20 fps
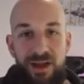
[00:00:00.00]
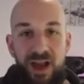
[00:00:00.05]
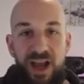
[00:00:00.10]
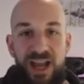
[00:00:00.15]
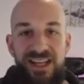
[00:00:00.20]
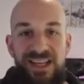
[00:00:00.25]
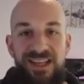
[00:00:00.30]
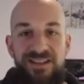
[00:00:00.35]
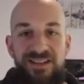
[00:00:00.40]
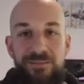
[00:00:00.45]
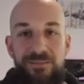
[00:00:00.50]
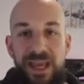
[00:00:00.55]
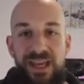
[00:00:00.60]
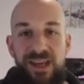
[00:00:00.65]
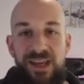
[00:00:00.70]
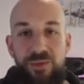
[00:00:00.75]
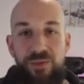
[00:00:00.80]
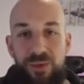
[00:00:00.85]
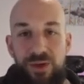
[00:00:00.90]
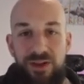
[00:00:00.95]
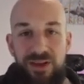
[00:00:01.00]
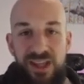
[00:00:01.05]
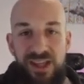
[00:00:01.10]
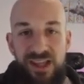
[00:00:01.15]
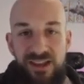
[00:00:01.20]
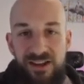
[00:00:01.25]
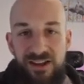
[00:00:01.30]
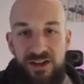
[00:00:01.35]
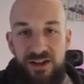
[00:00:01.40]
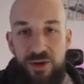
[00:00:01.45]
I need to make it really
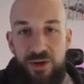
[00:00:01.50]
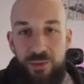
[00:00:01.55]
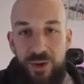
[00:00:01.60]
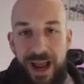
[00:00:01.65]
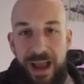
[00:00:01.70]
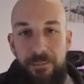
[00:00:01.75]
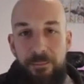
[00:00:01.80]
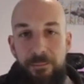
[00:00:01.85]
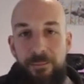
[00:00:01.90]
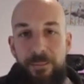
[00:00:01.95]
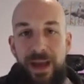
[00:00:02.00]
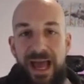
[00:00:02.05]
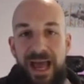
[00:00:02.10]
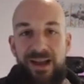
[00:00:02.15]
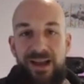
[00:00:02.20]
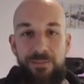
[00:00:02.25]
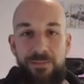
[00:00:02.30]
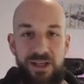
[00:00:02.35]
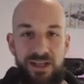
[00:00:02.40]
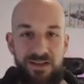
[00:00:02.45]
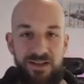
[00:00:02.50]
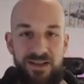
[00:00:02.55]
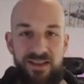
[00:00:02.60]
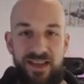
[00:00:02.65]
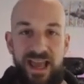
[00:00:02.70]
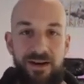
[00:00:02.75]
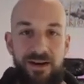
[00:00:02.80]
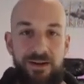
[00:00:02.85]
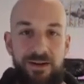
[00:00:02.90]
easy to ramp back up into that.